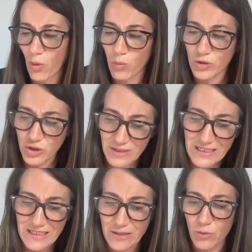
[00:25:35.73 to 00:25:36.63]
would you
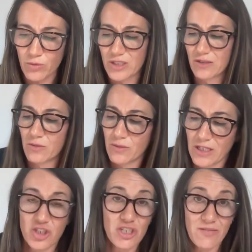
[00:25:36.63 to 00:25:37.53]
need in order to
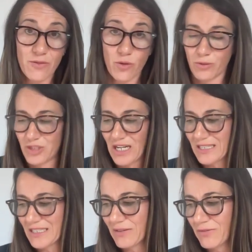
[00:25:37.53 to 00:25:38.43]
achieve your
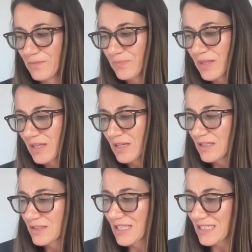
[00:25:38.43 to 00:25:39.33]
objective.
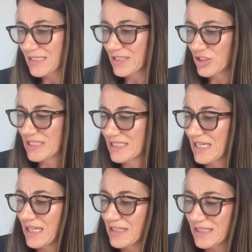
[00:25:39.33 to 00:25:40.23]
So that's
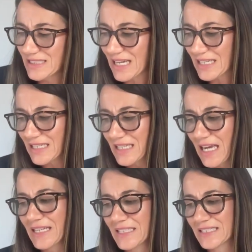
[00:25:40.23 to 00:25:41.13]
EGC. The second
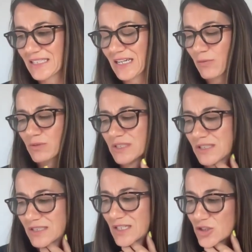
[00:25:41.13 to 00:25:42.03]
case that I wanted to
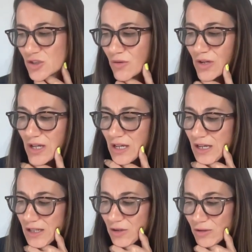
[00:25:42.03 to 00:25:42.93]
touch on,
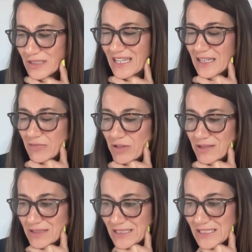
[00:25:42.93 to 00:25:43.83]
not in any
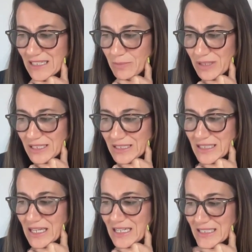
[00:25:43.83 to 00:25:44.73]
real detail, but it's
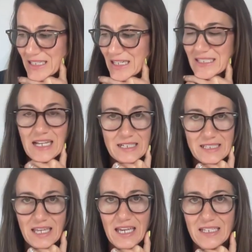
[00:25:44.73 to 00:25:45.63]
the XXX
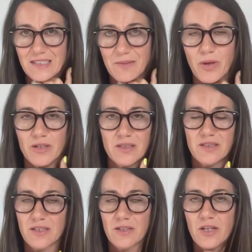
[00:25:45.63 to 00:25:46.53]
case and
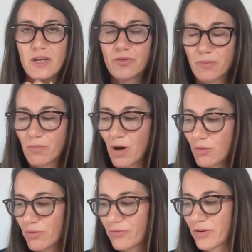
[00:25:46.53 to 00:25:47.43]
persons unknown that
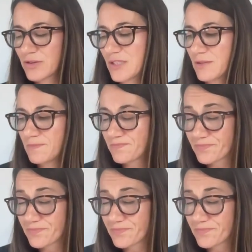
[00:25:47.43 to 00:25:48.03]
Mark referred to